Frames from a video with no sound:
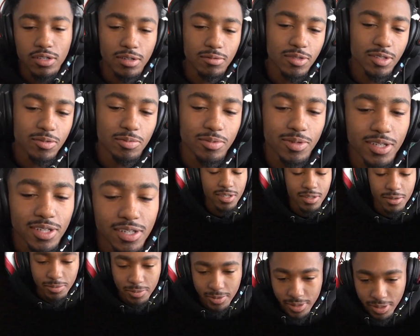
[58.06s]
I'm just
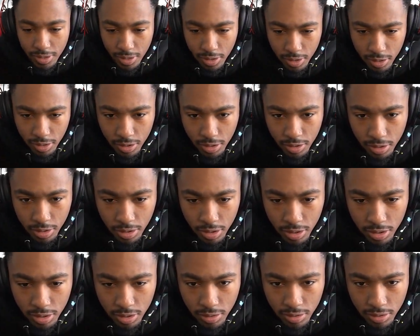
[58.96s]
playing.
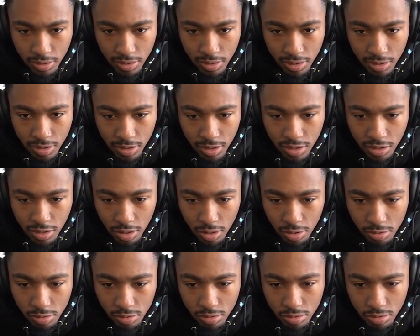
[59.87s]
It's cool.